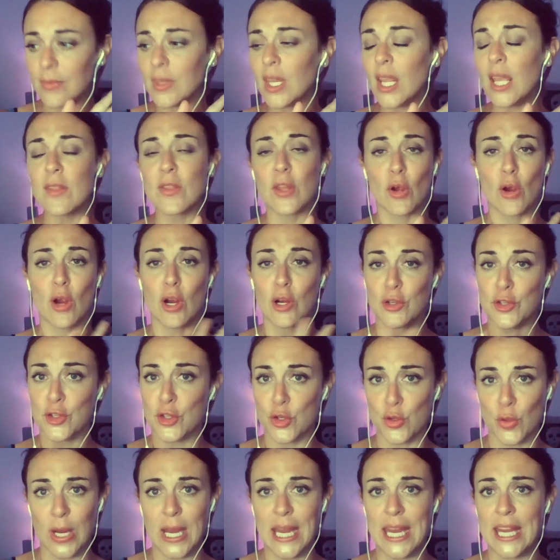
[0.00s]
There are
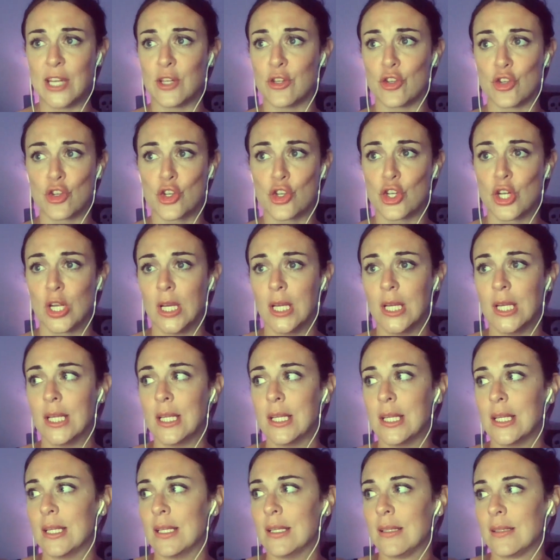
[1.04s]
strange
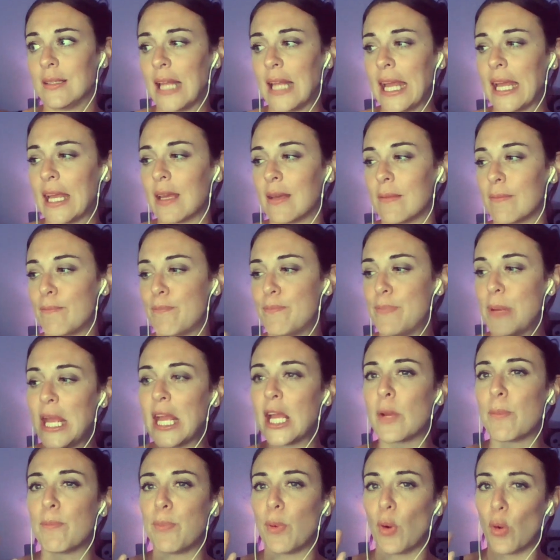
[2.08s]
like
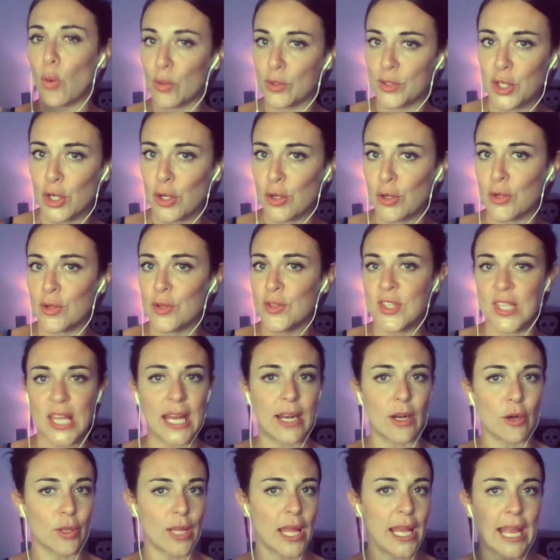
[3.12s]
big boulders
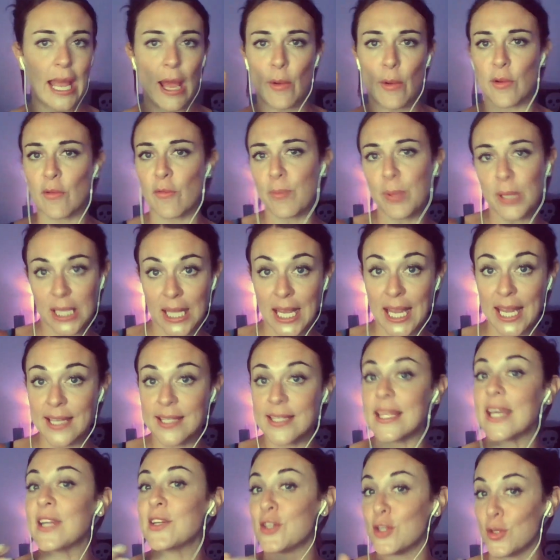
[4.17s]
that are like out of
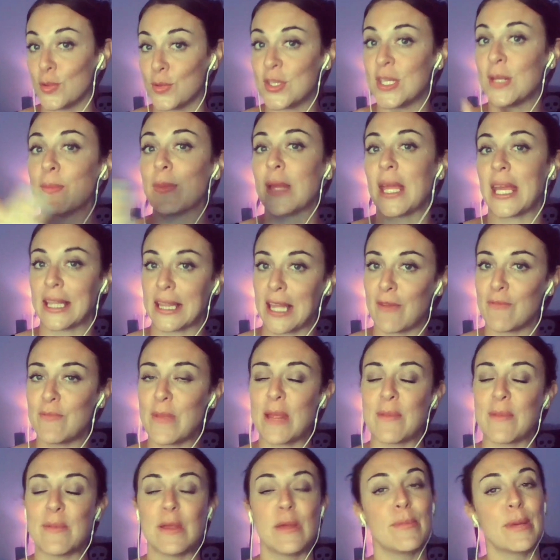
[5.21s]
place that do seem like they've
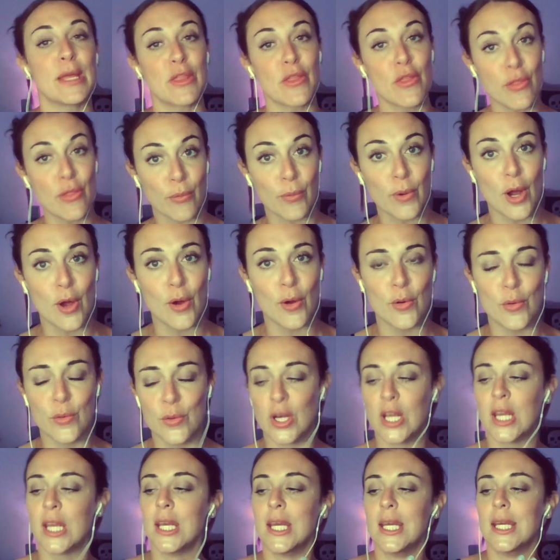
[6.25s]
maybe been
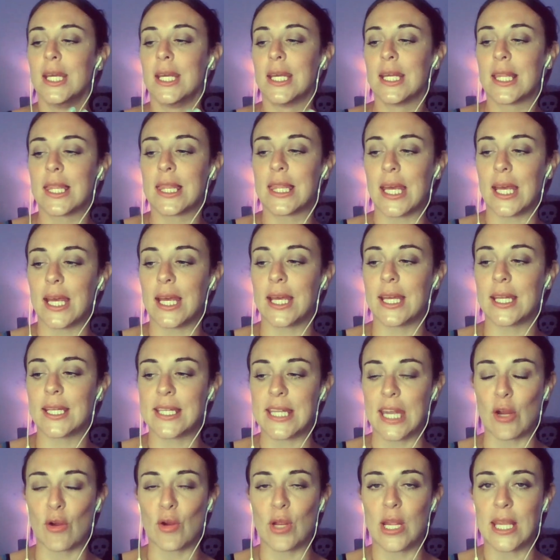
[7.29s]
thrown. The
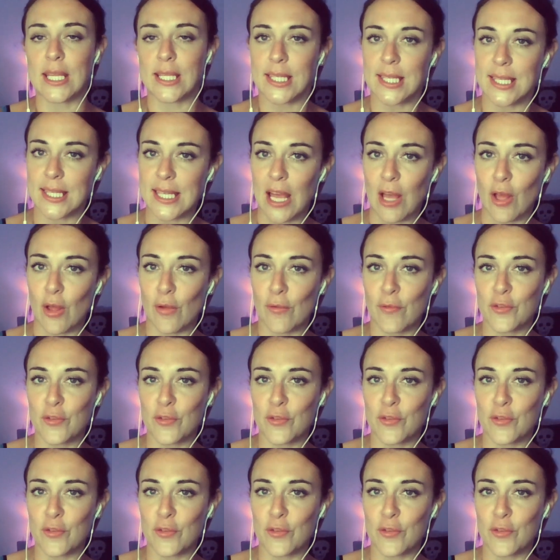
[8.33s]
dairy itself